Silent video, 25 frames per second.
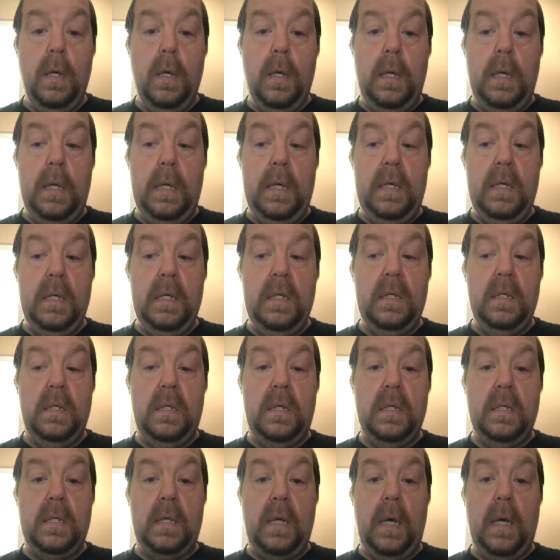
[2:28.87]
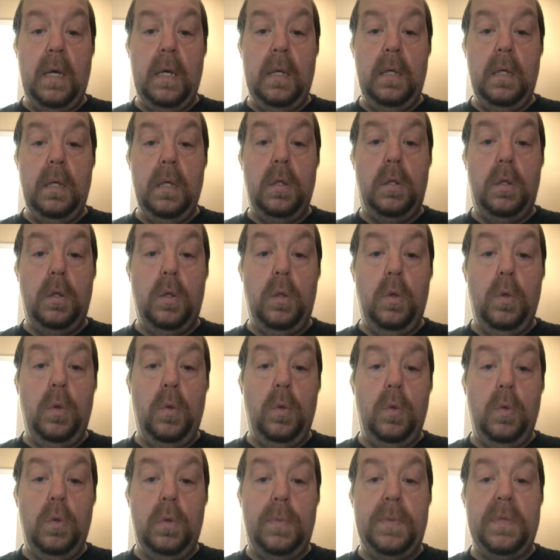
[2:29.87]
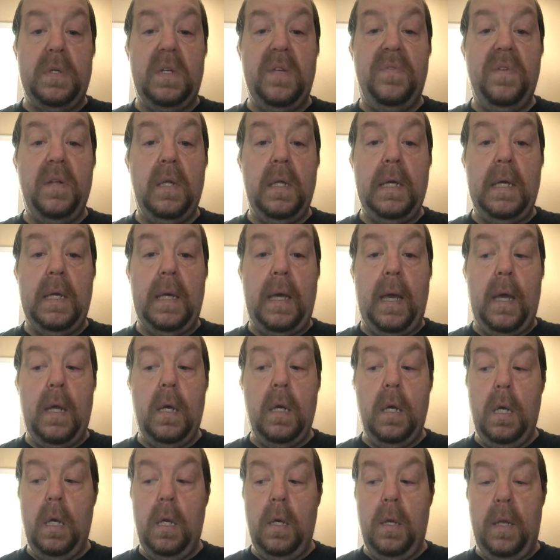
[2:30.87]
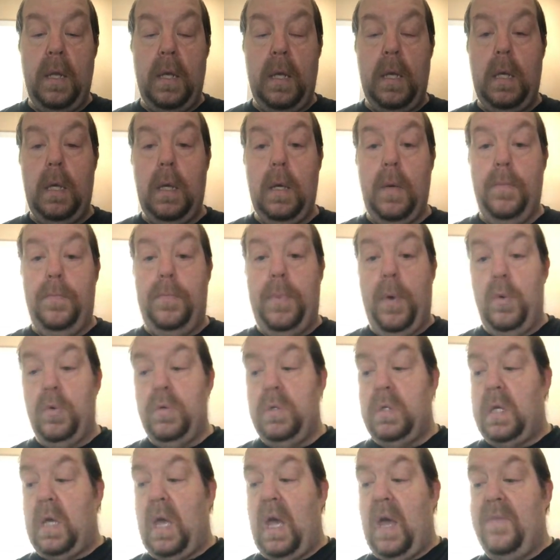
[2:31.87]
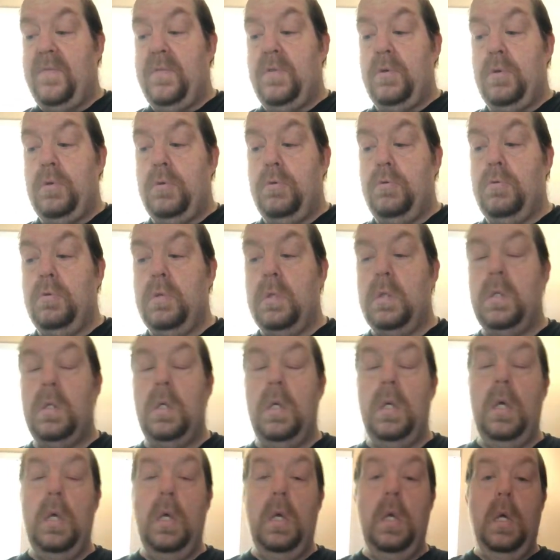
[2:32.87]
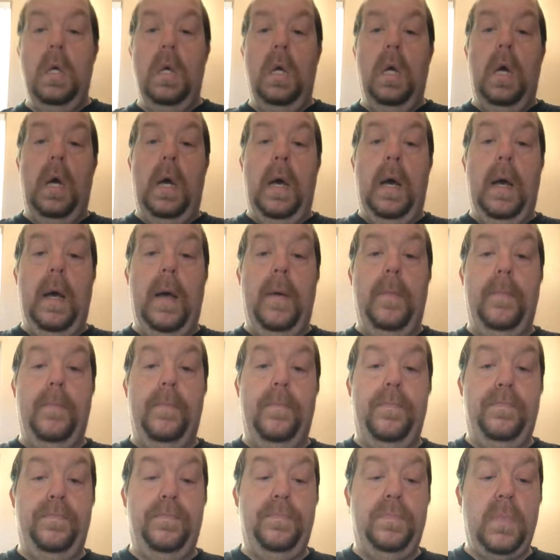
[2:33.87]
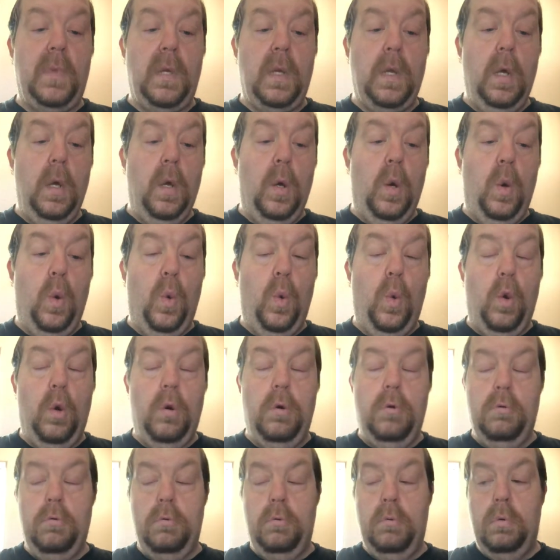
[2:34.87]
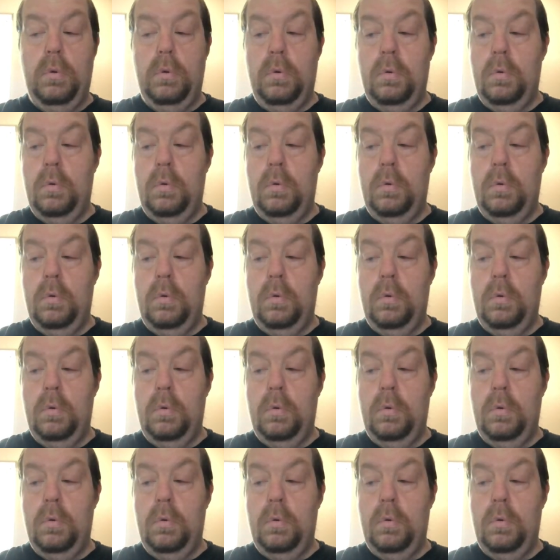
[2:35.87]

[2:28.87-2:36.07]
He is designed to specifically get the Bone Scavengers, or